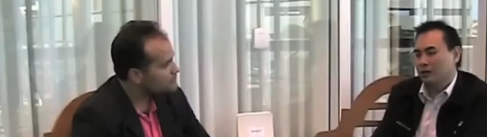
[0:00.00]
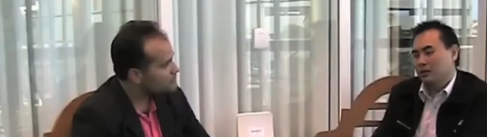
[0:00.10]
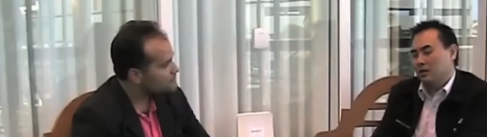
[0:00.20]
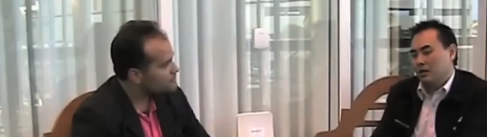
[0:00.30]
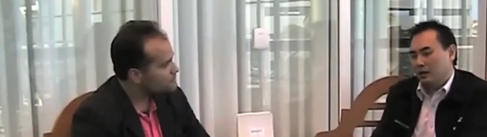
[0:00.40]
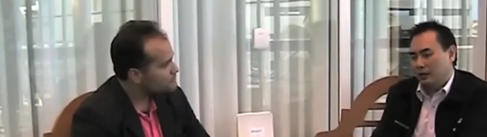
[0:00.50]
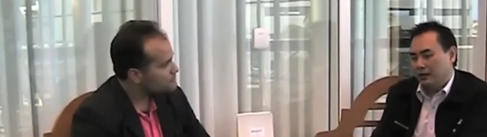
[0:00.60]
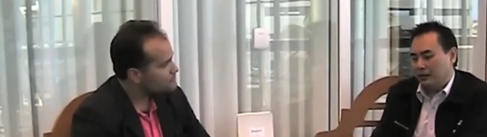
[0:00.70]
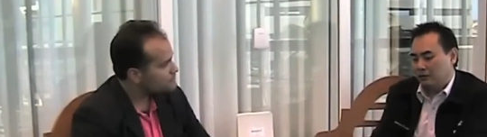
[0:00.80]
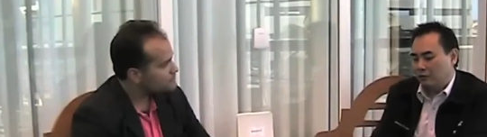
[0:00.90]
Speaker 1: Right.
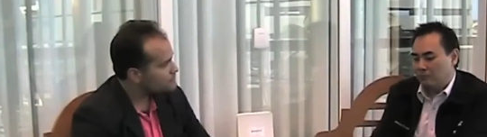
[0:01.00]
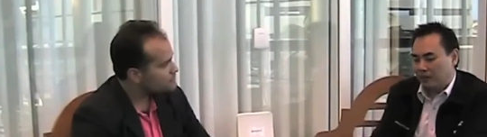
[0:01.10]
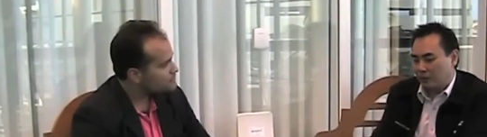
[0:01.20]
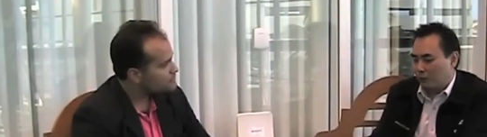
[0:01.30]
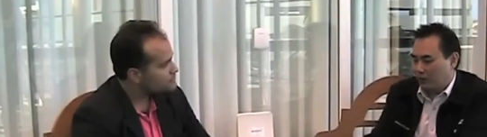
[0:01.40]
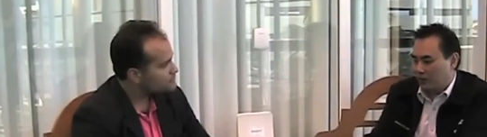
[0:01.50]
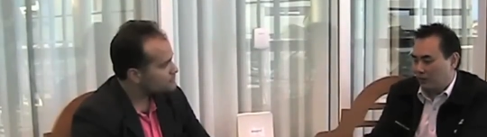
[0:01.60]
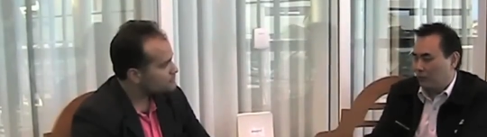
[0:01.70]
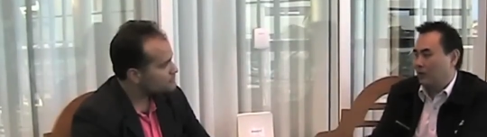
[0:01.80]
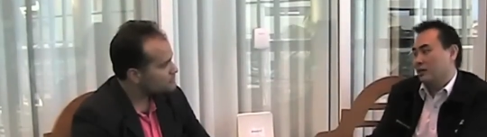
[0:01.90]
Uh, Green Packet, we
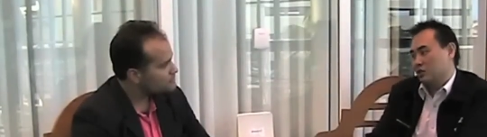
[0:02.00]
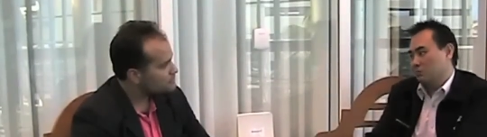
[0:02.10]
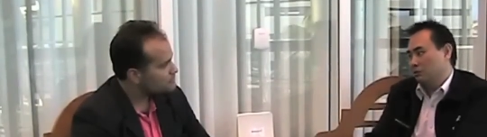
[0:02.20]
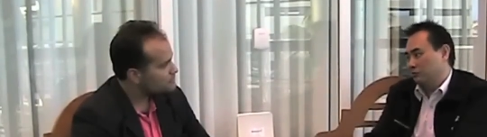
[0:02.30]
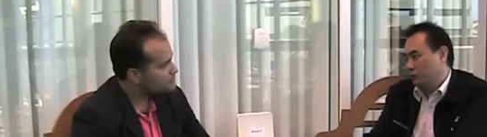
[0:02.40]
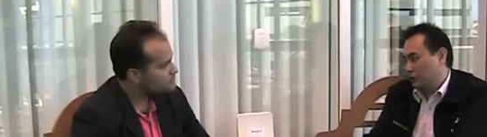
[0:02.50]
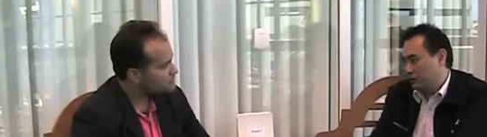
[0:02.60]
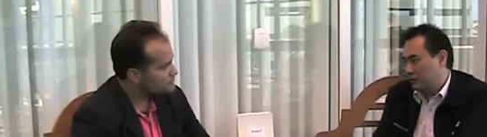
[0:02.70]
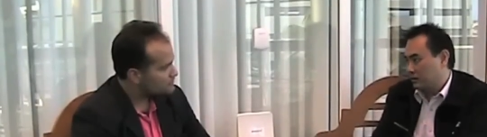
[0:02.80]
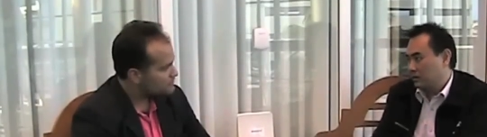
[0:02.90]
are, we are customer
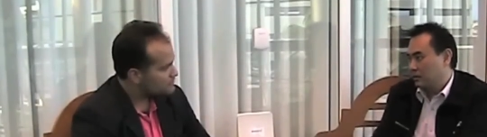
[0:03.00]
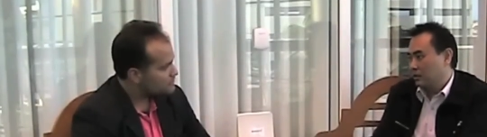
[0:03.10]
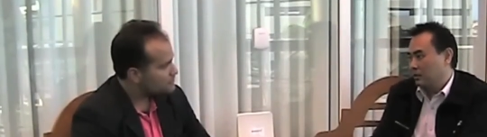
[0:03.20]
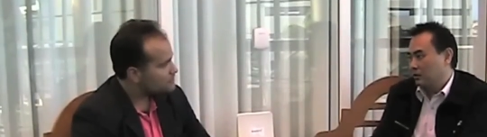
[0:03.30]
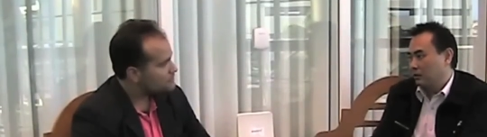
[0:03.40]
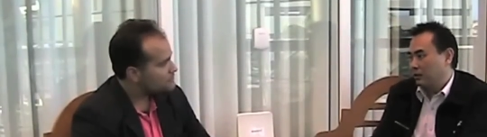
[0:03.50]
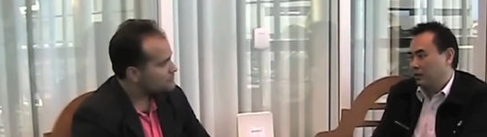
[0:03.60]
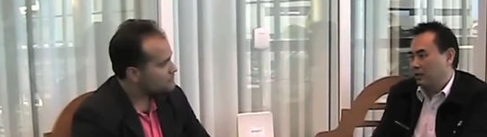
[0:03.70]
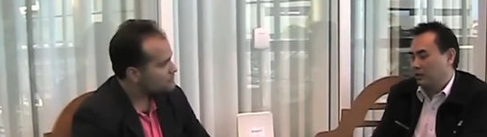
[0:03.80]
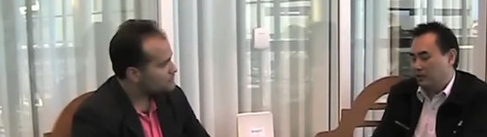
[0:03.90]
focused. Right.
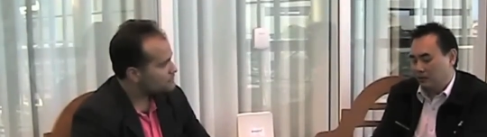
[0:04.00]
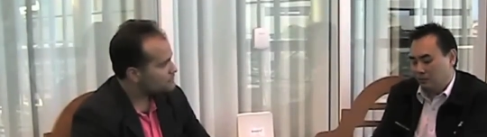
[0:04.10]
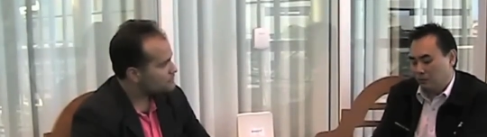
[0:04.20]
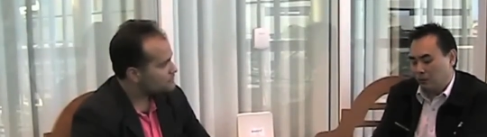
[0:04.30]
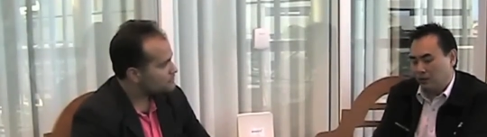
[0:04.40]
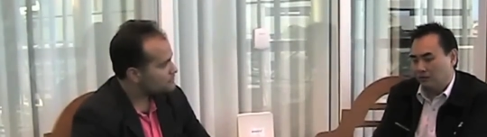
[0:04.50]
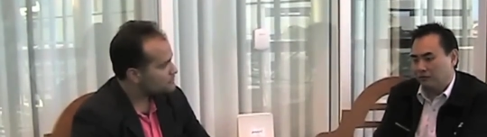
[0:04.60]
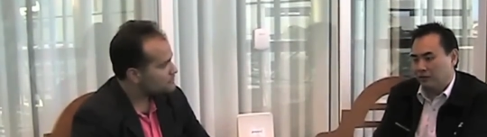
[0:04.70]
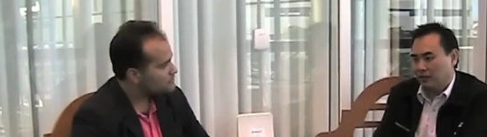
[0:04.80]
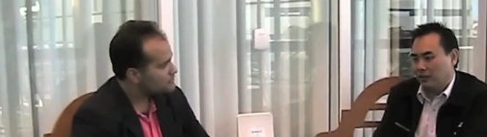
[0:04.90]
I, I think one
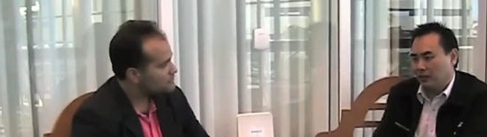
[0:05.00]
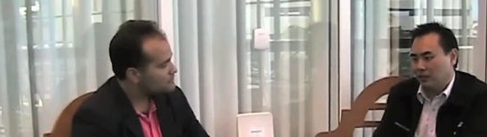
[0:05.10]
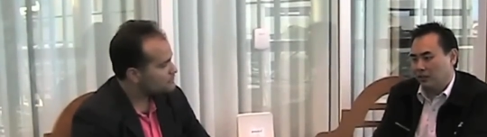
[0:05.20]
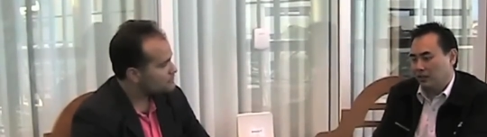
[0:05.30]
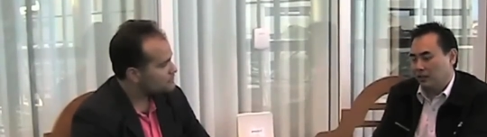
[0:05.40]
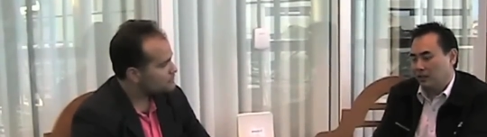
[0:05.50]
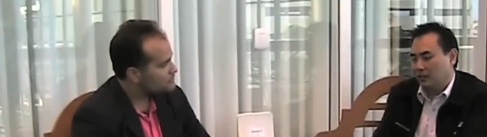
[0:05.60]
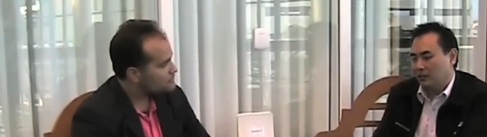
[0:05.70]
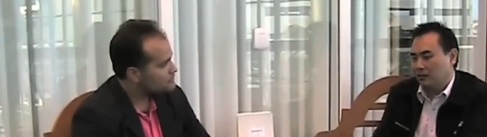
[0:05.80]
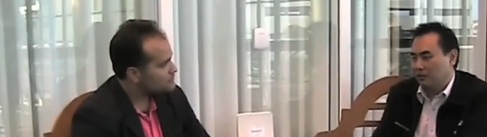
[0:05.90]
of the,
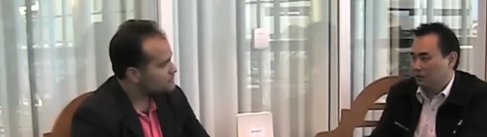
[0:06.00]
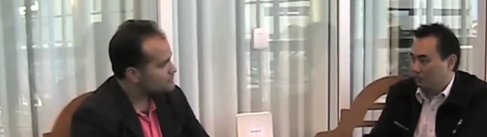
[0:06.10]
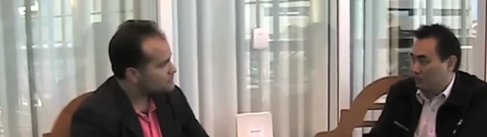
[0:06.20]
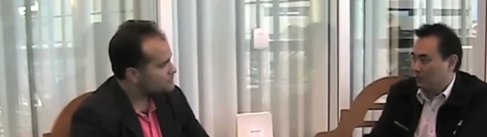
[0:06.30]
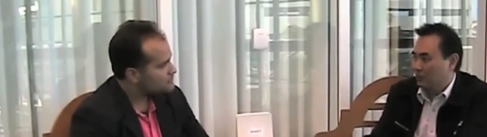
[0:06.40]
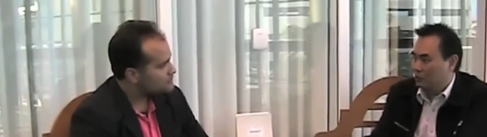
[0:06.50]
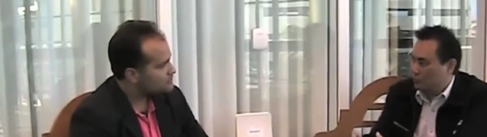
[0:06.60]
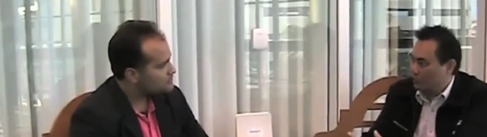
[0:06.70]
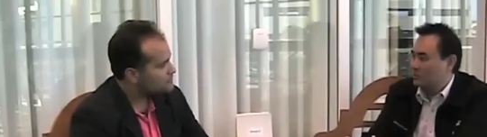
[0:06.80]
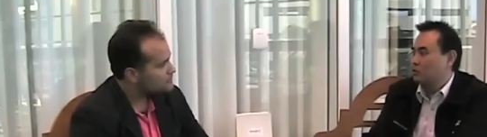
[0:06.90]
uh, the, the, main thing
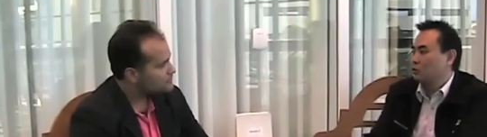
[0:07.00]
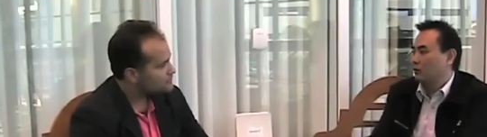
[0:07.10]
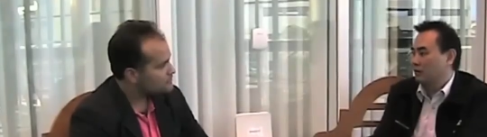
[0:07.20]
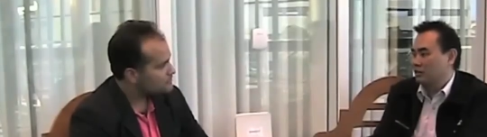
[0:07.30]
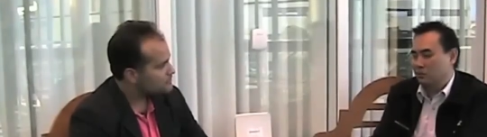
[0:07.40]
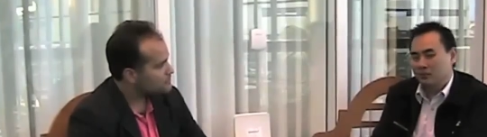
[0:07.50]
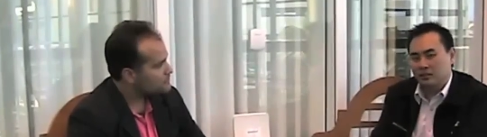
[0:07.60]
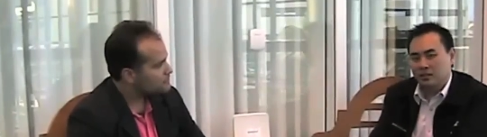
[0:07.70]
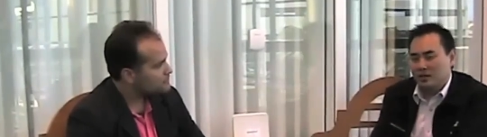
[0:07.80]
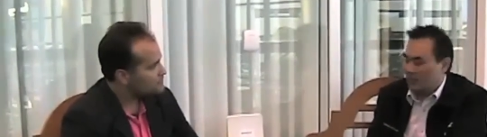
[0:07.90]
is we listen to our
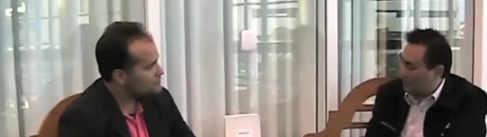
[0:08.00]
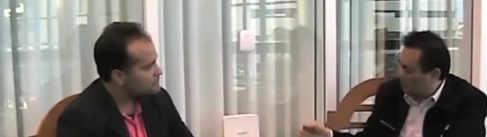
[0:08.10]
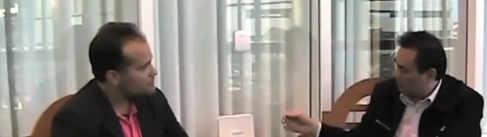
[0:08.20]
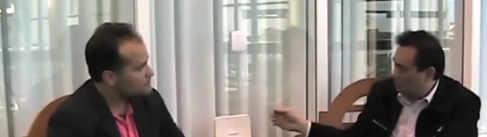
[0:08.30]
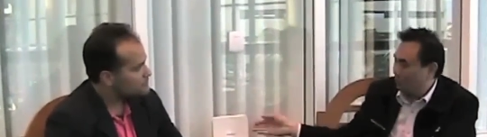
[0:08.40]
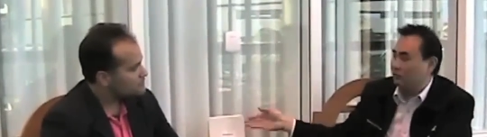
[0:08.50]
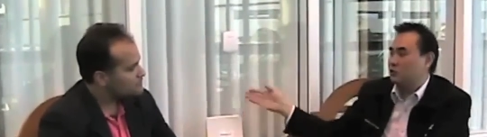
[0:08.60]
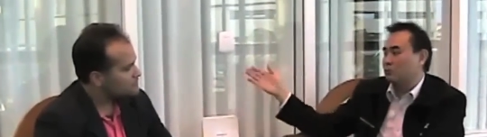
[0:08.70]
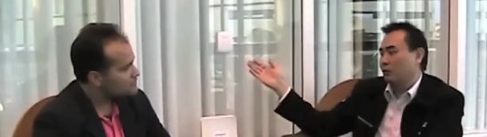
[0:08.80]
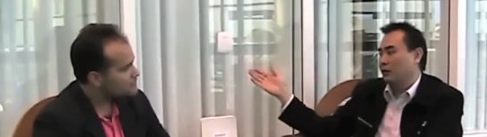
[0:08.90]
customers, and a lot of
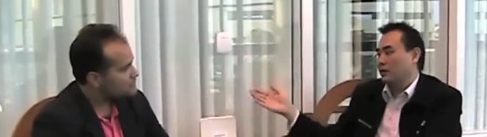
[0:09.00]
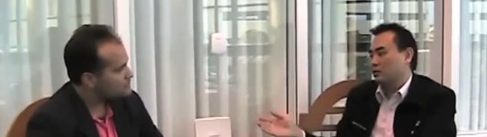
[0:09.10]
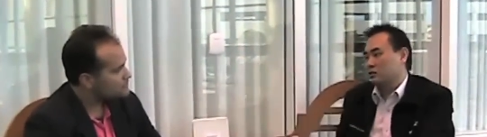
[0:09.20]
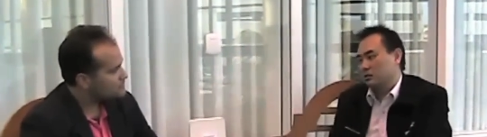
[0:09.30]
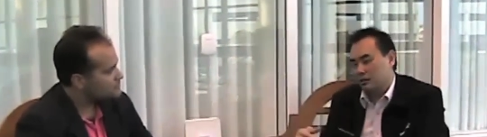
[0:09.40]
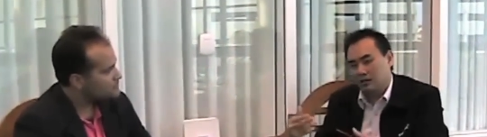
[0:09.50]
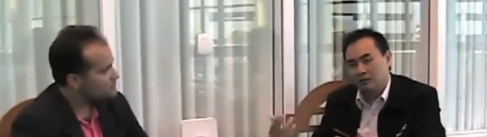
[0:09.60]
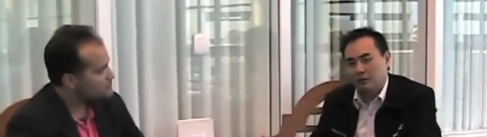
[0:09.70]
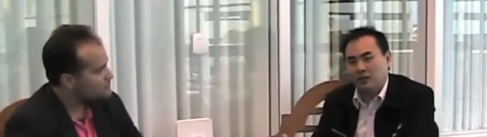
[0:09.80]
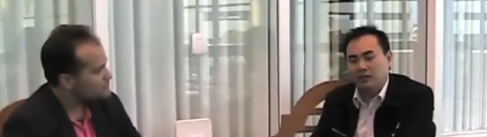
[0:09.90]
these products
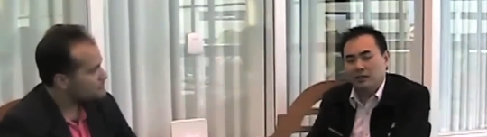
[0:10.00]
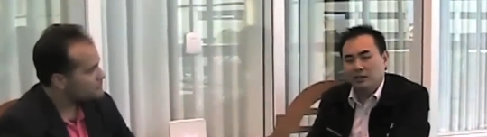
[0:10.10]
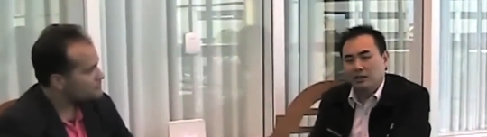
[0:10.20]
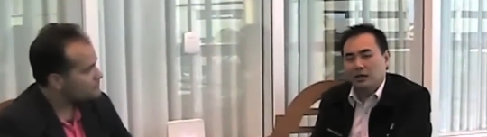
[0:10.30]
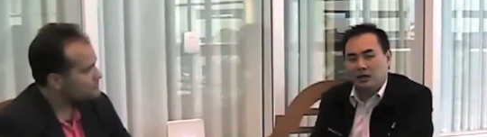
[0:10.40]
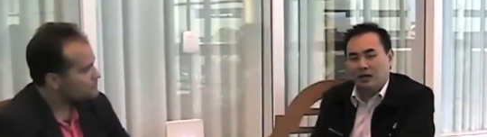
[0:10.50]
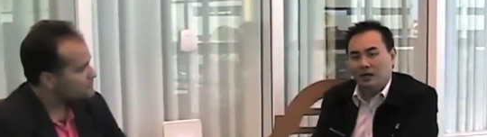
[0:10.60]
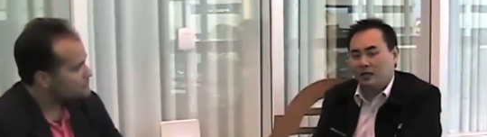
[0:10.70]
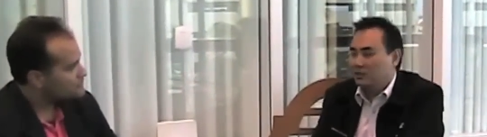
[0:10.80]
uh, really are